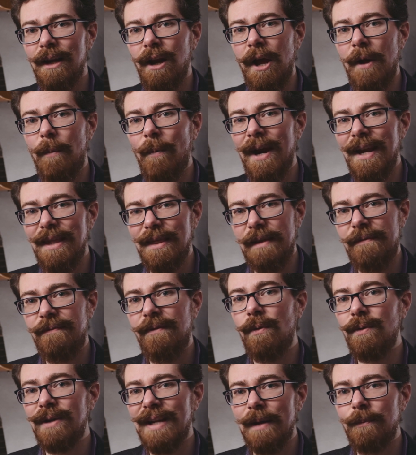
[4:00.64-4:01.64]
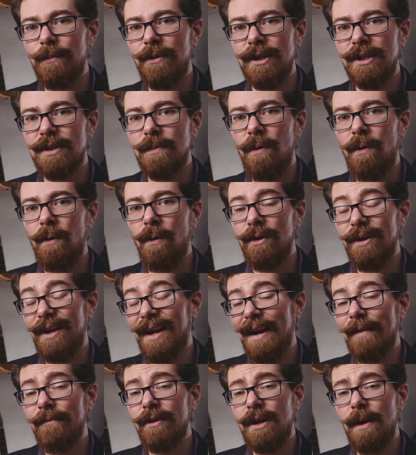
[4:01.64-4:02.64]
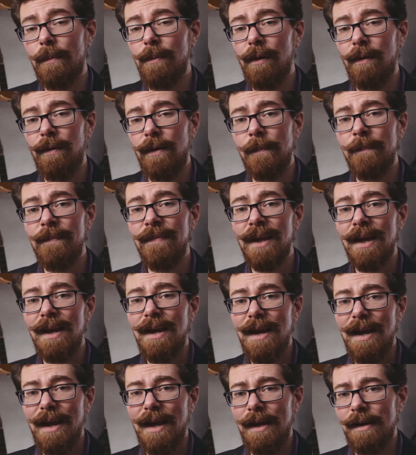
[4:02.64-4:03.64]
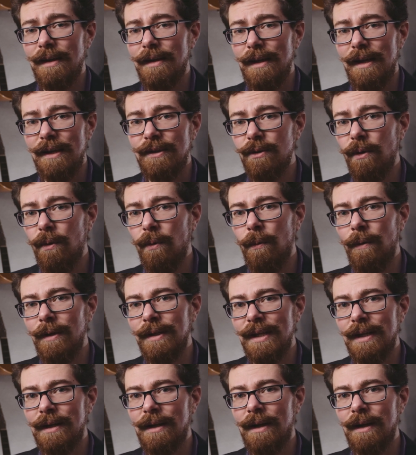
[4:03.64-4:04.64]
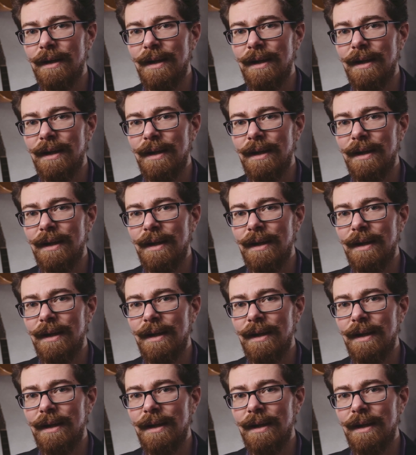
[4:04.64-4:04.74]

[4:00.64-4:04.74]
lightweight, they fold down pretty small, you can have a couple of them, and it's always in our